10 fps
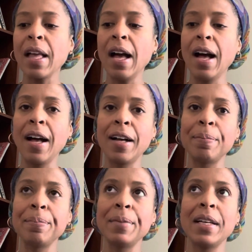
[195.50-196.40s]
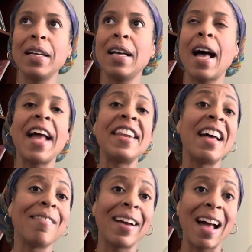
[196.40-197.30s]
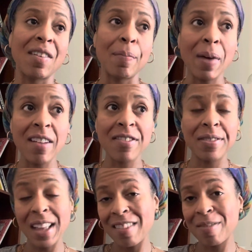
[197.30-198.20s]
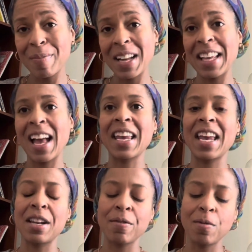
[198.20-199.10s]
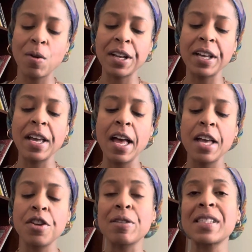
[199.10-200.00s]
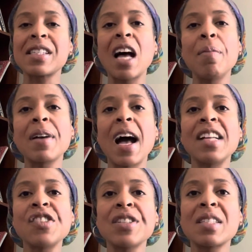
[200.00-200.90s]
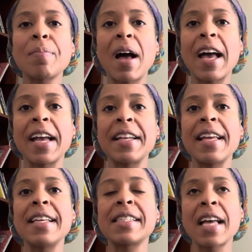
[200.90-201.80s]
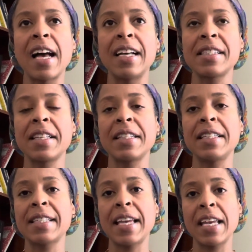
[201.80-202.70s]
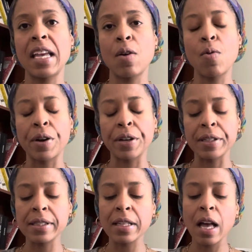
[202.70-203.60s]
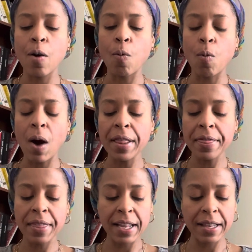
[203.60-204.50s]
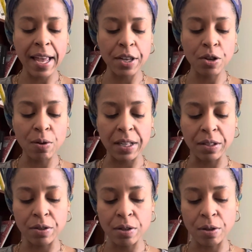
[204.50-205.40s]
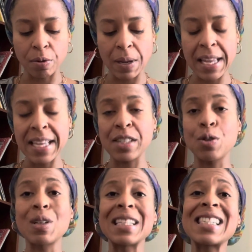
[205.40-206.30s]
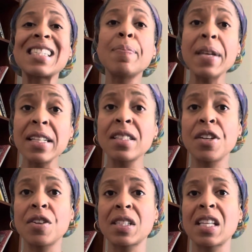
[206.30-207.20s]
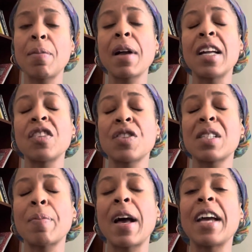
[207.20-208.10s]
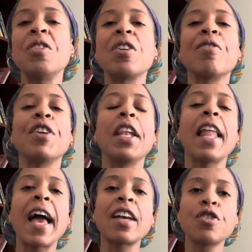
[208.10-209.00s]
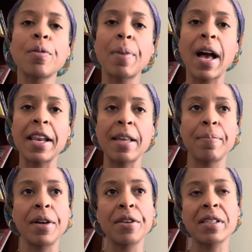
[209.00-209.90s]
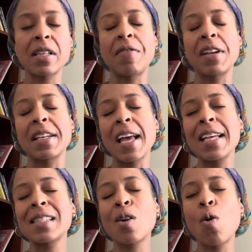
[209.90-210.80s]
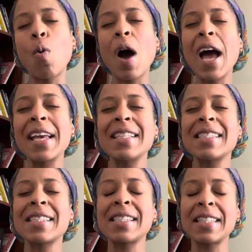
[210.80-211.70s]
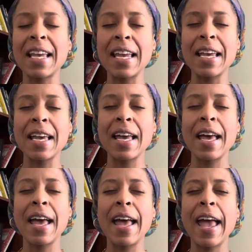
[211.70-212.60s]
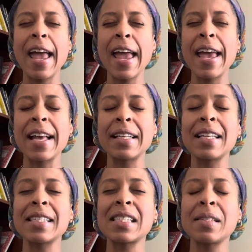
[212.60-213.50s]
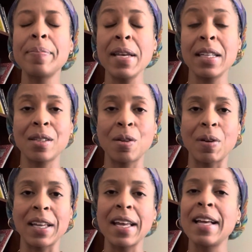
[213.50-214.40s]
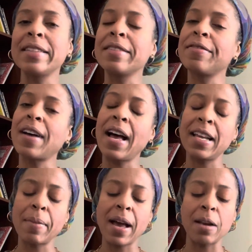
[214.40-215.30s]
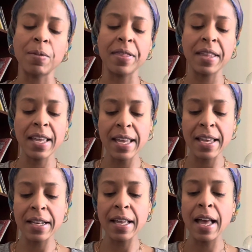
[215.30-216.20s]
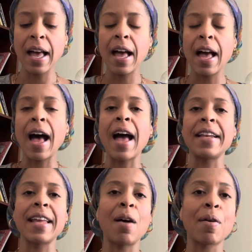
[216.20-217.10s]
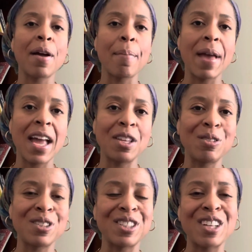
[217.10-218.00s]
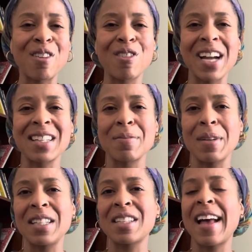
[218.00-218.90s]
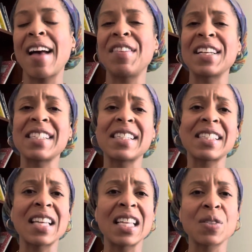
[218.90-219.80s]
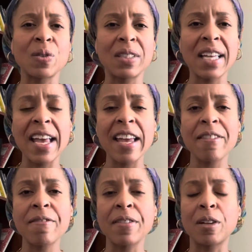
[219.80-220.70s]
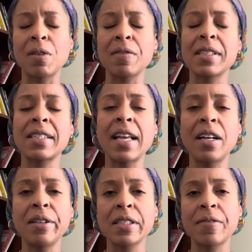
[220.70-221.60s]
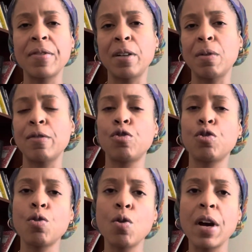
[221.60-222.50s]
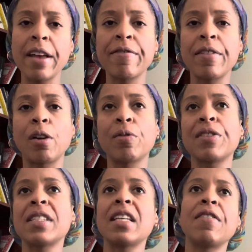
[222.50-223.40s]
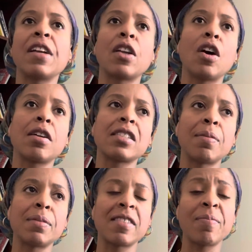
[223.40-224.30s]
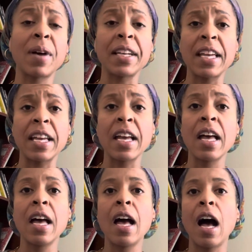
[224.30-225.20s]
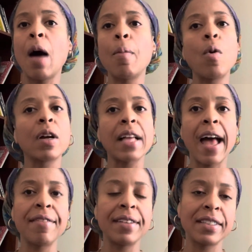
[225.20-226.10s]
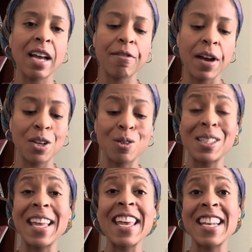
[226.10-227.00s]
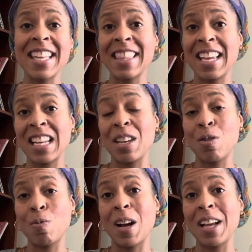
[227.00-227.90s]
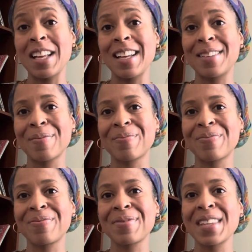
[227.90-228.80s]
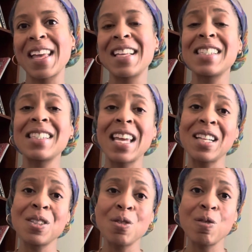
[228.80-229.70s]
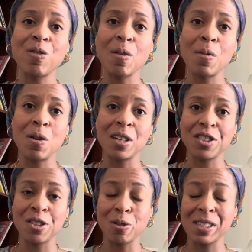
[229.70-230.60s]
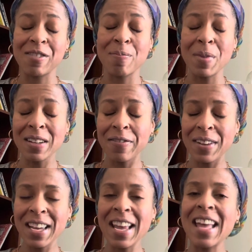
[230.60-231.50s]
Um, I never have enough money. I can't afford it. Your subconscious mind is constantly taking orders. One thing that you can do is you can speak to your subconscious mind. You can relax your body, put yourself in a nice, quiet state, and speak to it. Divine mind within. I now command you to direct me to having a successful day filled with sales, filled with joy, filled with receiving large sums of money, um, or have it direct you to anything that you want. Stay tuned for more Joseph Murphy.